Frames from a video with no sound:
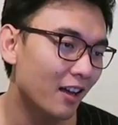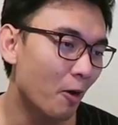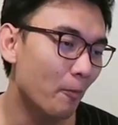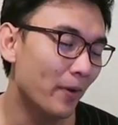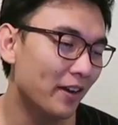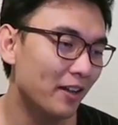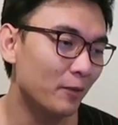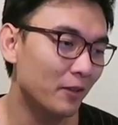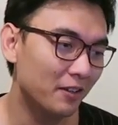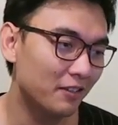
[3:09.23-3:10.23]
Oh,
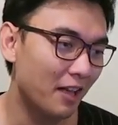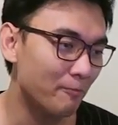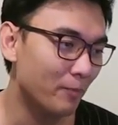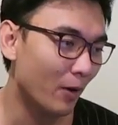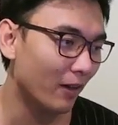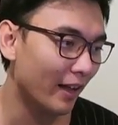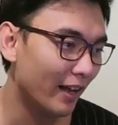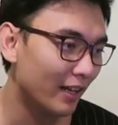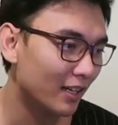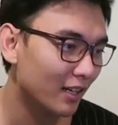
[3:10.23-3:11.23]
Peniel with his like bald
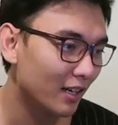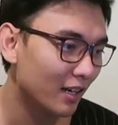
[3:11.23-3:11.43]
hair.